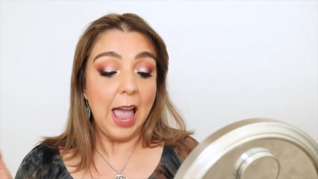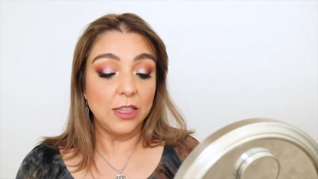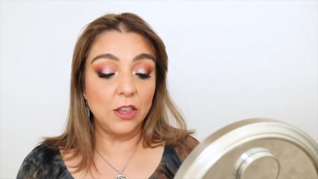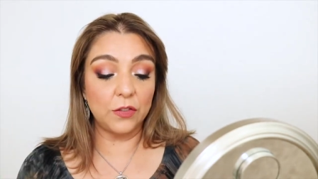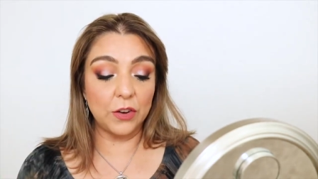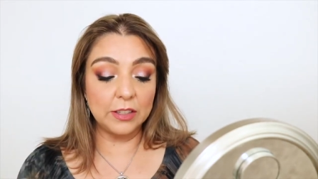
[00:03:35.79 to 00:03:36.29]

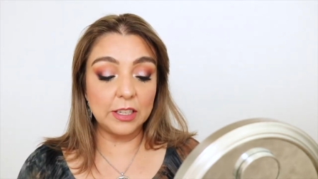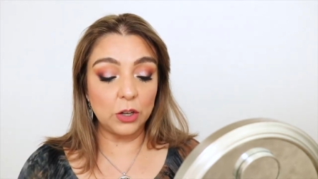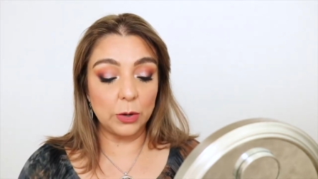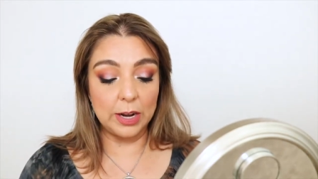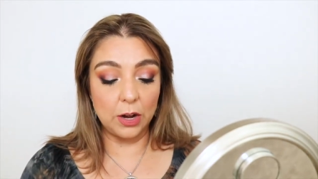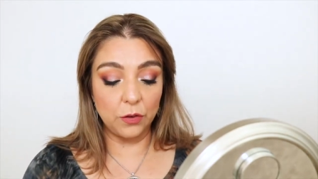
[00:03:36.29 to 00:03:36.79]
The first
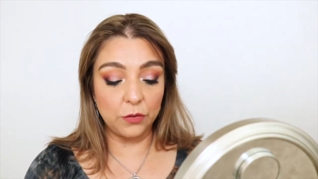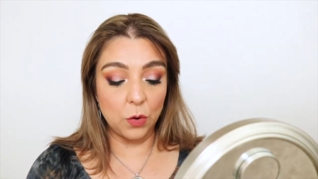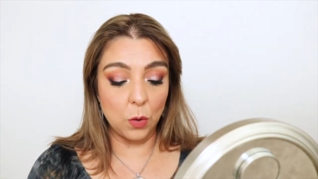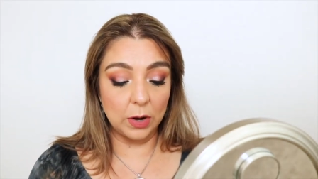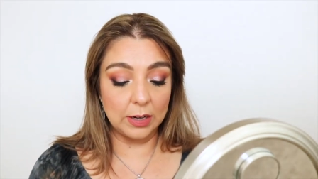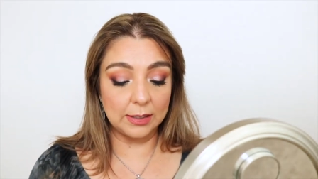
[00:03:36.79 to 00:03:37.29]
ingredient, of
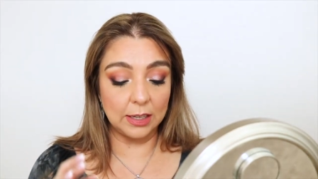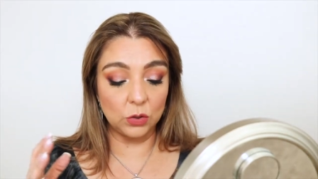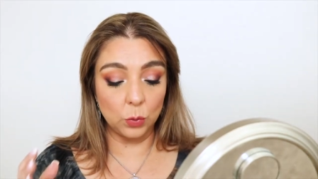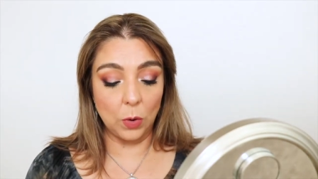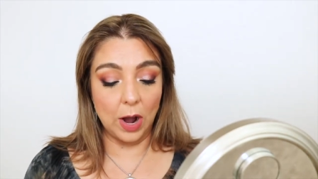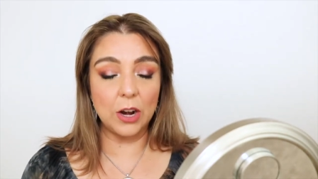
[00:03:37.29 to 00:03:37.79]
course, is
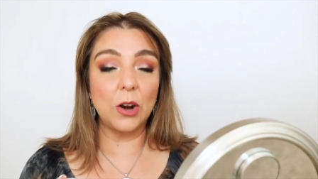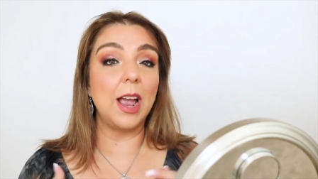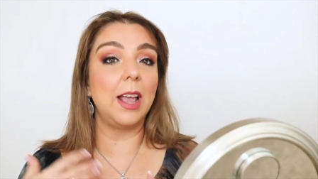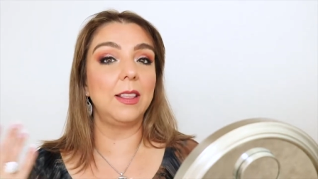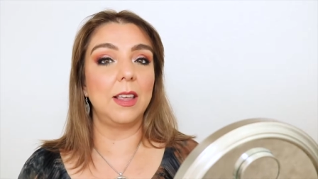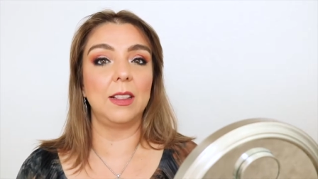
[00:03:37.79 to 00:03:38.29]
water
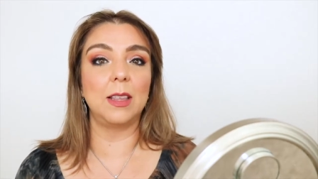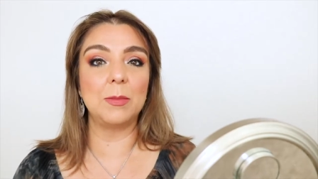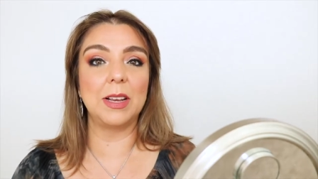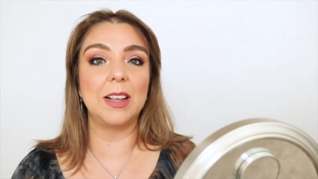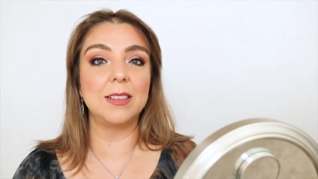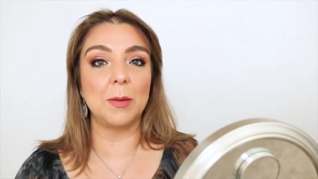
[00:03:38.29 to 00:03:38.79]
and then the
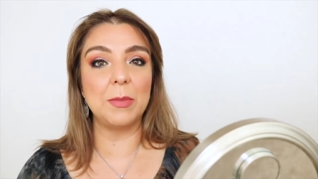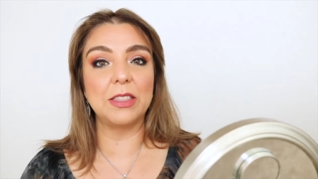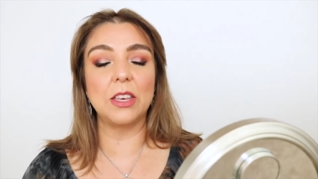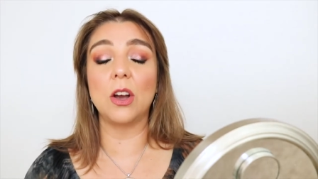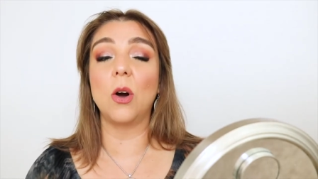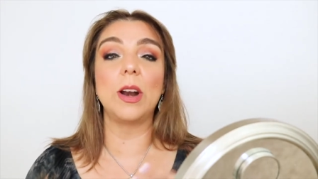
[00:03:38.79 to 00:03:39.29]

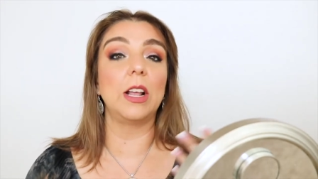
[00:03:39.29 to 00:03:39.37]
dimethicone,